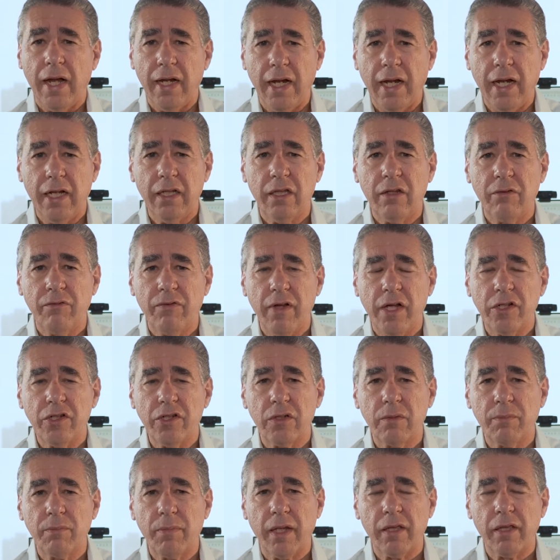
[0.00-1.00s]

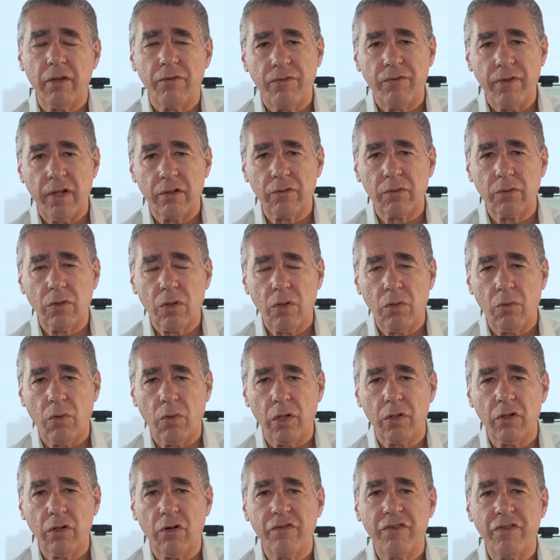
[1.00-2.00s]
intervention by the federal
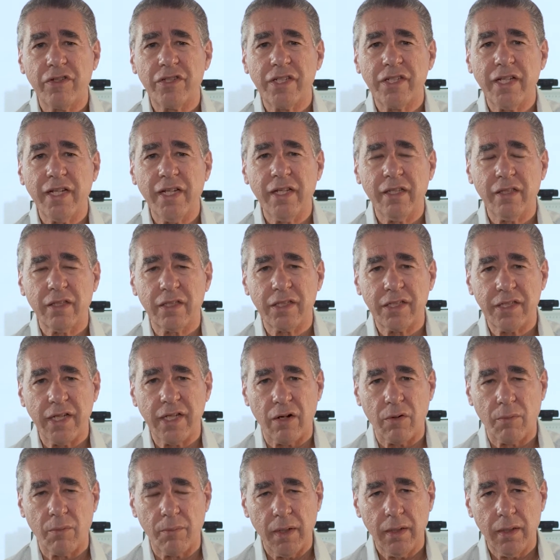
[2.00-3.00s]
court overseeing the
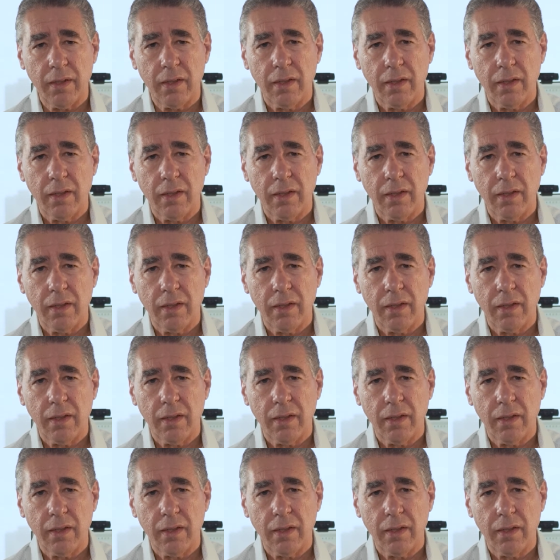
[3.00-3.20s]
settlement,